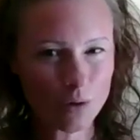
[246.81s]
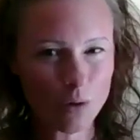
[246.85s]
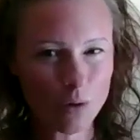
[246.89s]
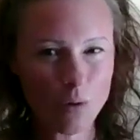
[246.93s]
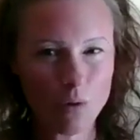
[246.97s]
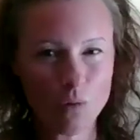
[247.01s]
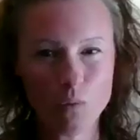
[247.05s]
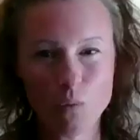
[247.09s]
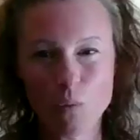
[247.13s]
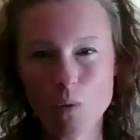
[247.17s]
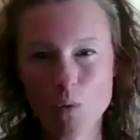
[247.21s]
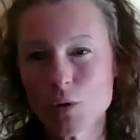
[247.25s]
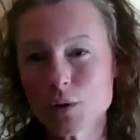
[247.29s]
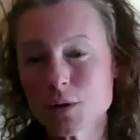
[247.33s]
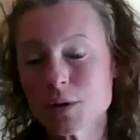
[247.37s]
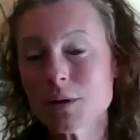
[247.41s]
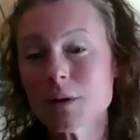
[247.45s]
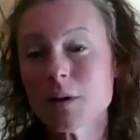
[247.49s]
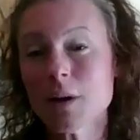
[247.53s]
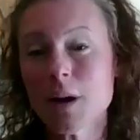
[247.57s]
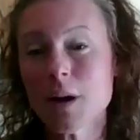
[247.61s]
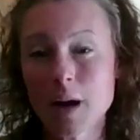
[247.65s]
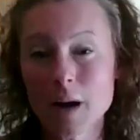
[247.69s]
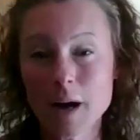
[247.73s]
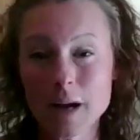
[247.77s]
of what
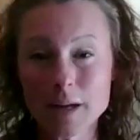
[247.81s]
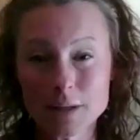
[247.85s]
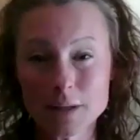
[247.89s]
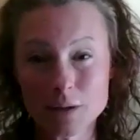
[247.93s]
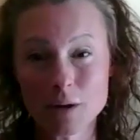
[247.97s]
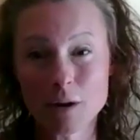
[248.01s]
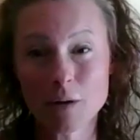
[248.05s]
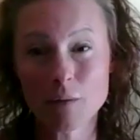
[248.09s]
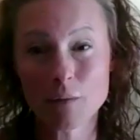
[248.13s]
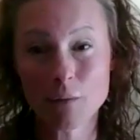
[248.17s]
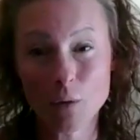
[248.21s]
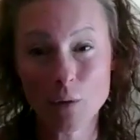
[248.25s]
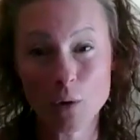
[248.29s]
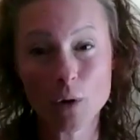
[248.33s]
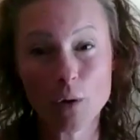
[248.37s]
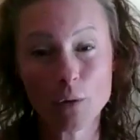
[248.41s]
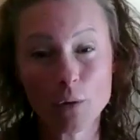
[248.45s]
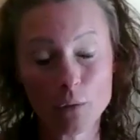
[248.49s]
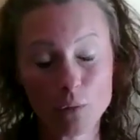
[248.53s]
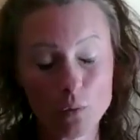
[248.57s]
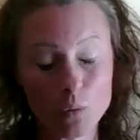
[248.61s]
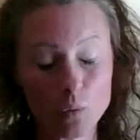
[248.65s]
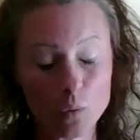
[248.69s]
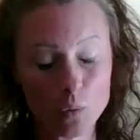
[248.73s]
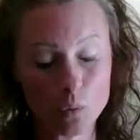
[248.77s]
has followed
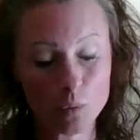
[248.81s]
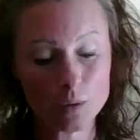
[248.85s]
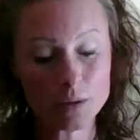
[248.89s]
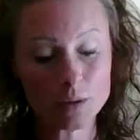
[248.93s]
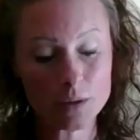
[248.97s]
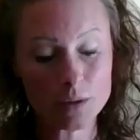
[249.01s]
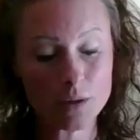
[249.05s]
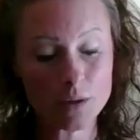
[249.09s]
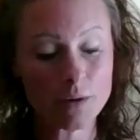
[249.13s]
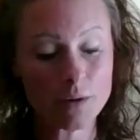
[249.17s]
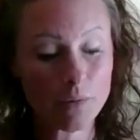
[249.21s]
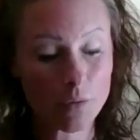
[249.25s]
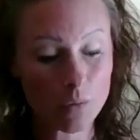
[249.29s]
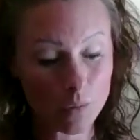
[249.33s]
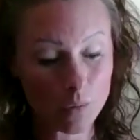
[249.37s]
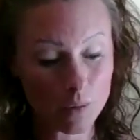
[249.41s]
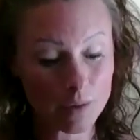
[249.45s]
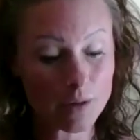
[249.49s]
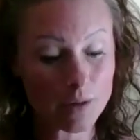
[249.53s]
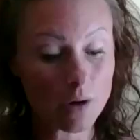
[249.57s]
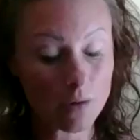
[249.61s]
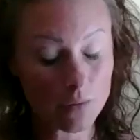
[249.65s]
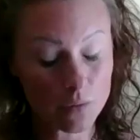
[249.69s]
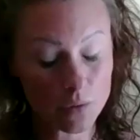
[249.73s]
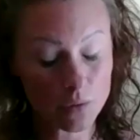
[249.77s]
forwards and followed
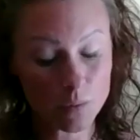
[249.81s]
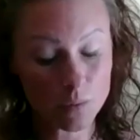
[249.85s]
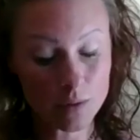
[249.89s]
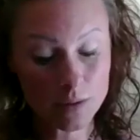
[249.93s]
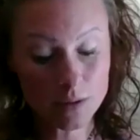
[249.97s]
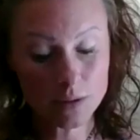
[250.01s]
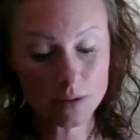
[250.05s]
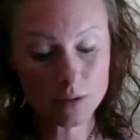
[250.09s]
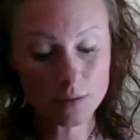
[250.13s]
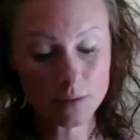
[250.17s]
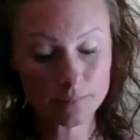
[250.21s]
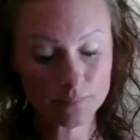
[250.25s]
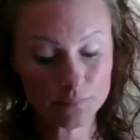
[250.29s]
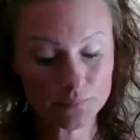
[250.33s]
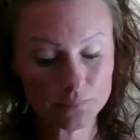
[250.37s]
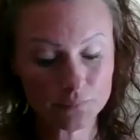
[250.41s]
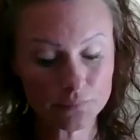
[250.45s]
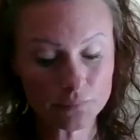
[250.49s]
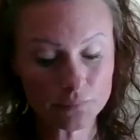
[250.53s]
afterwards.